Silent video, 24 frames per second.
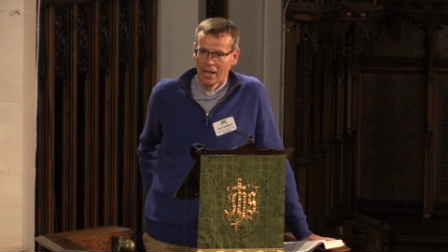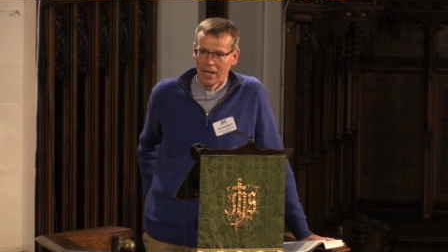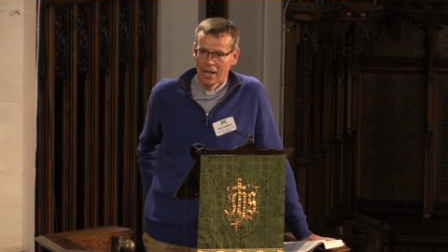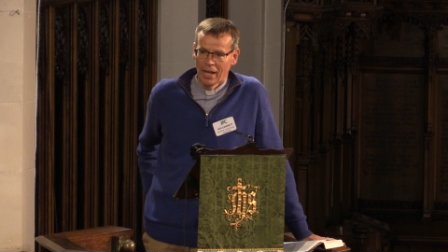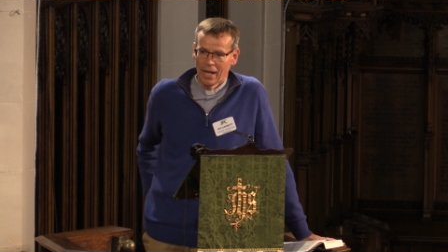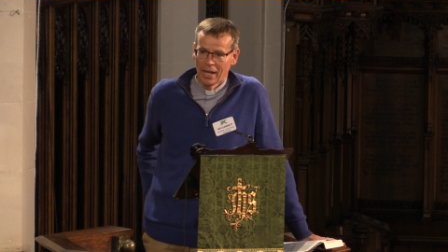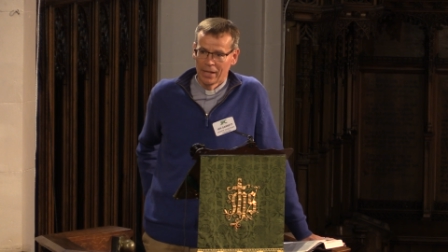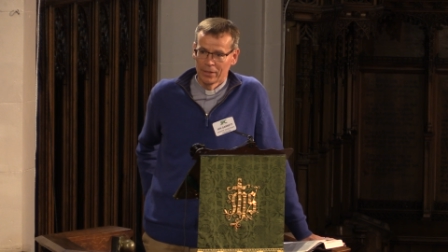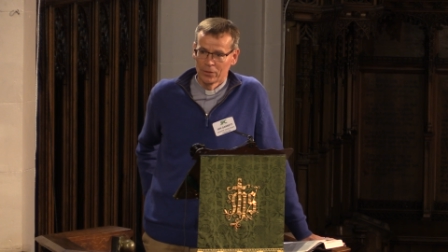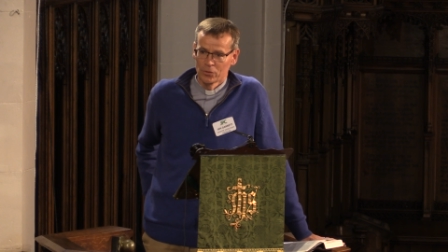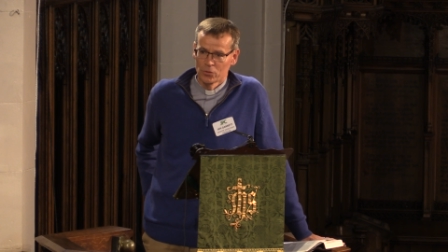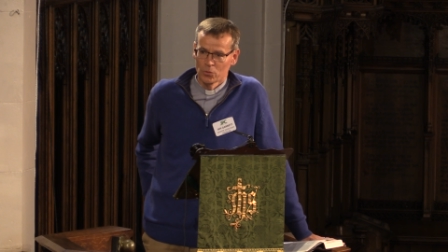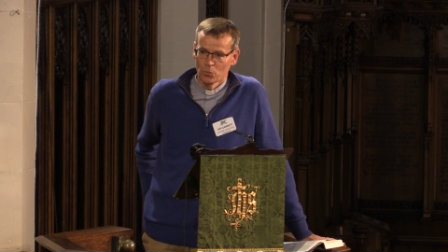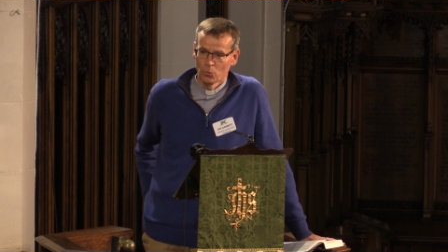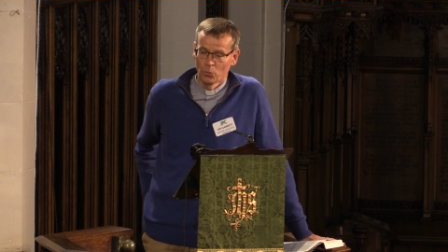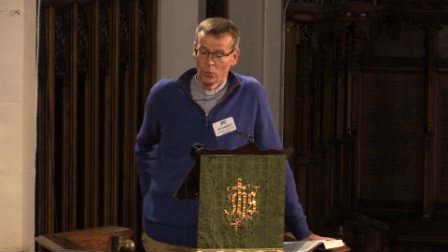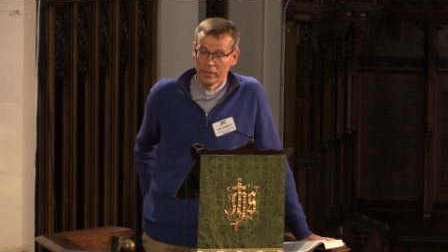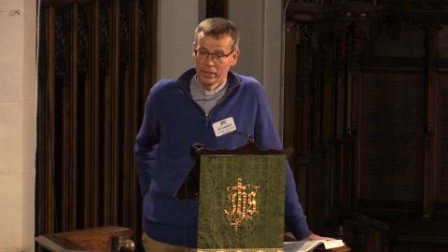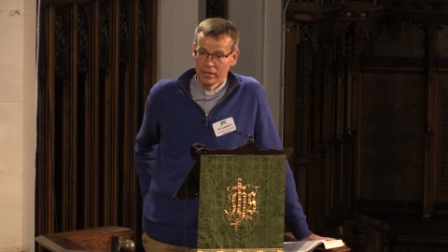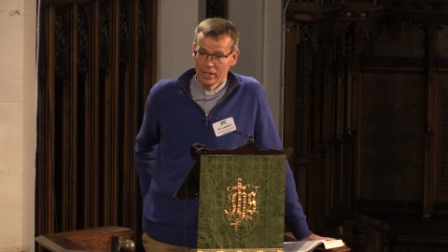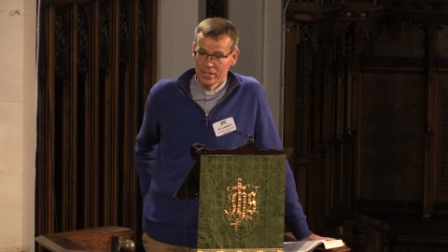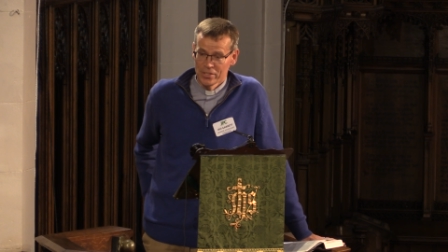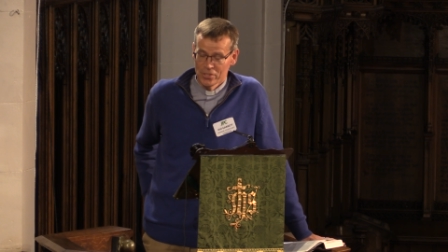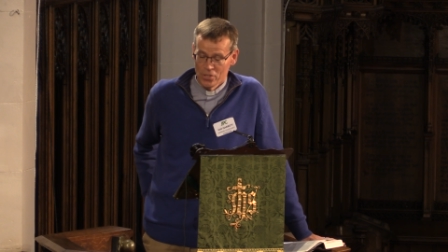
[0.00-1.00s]
And
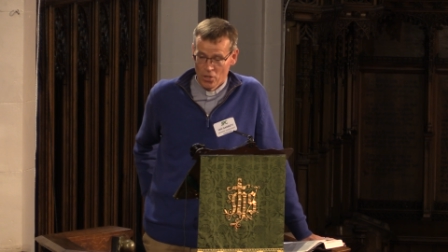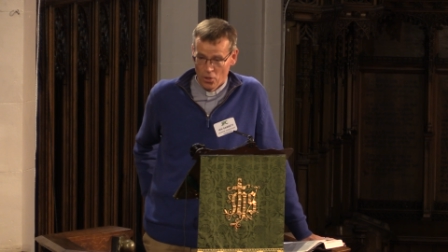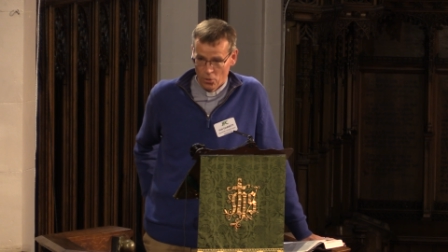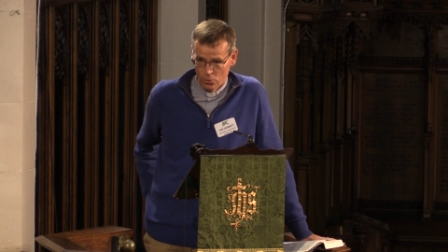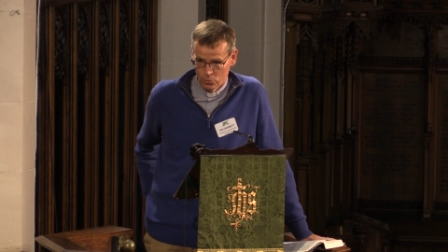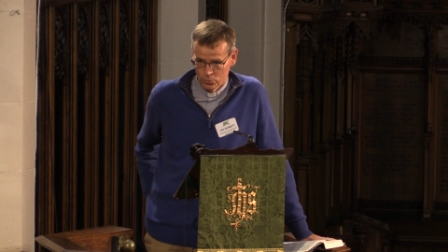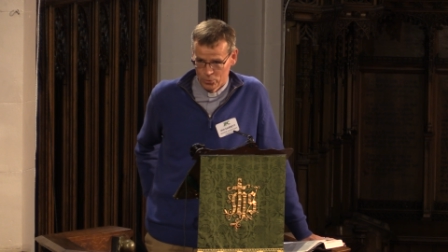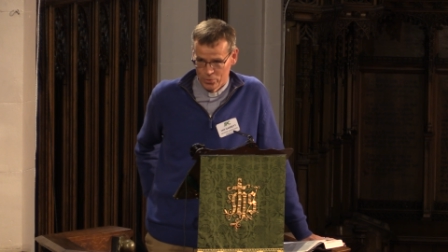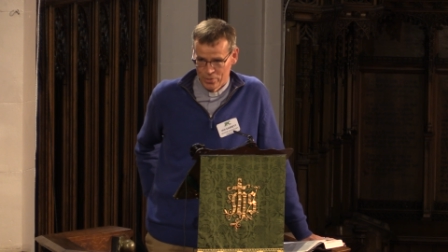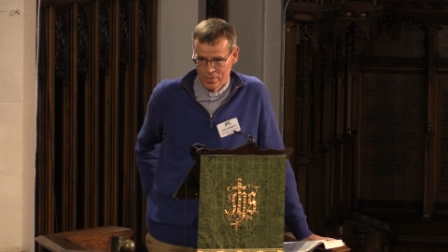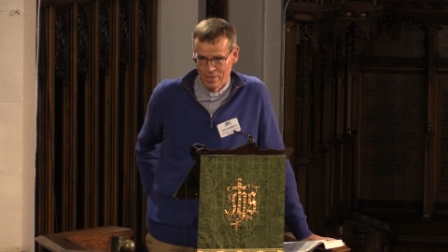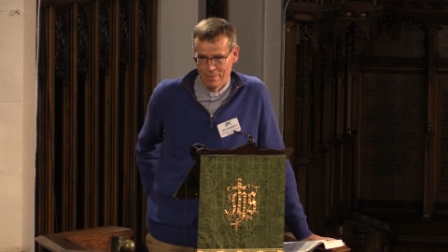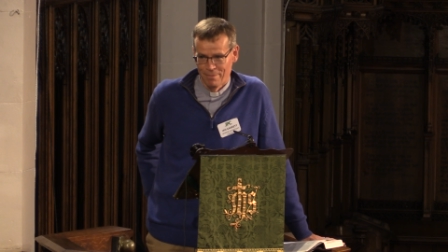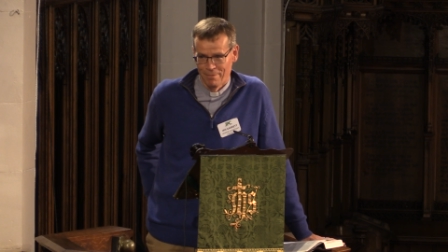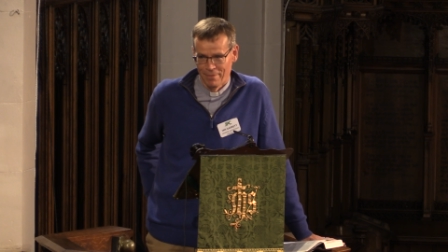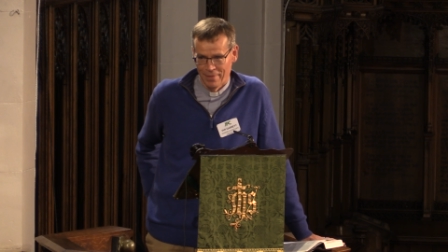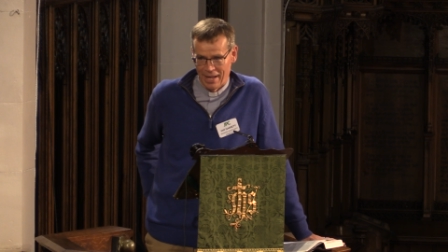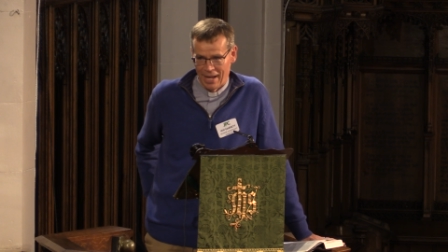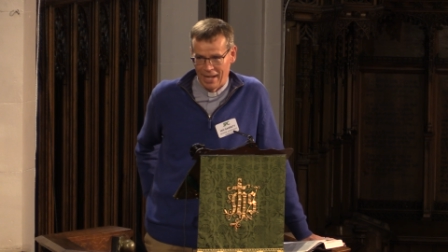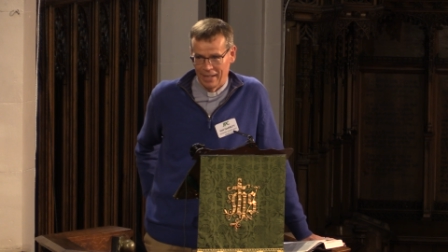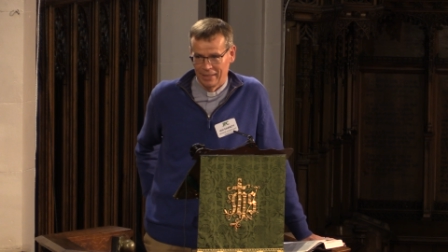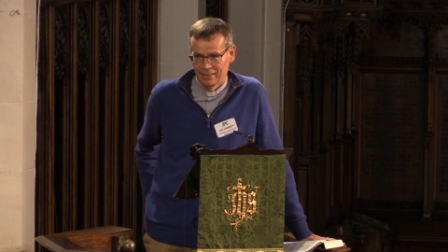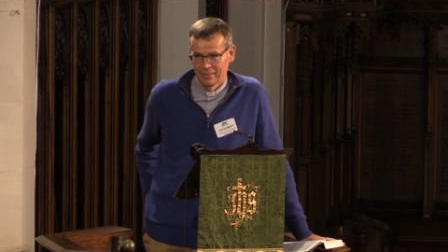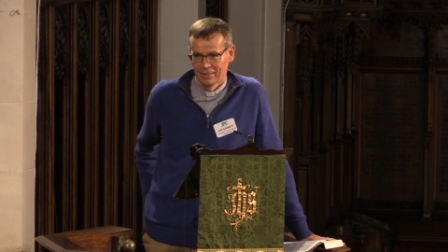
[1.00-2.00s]
when I told him
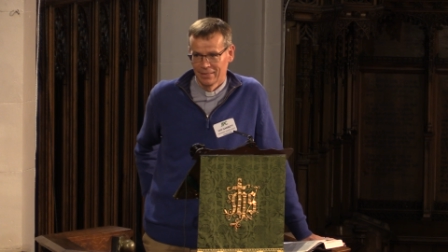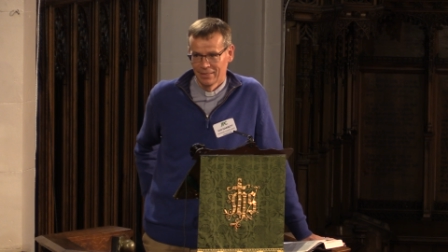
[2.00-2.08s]
that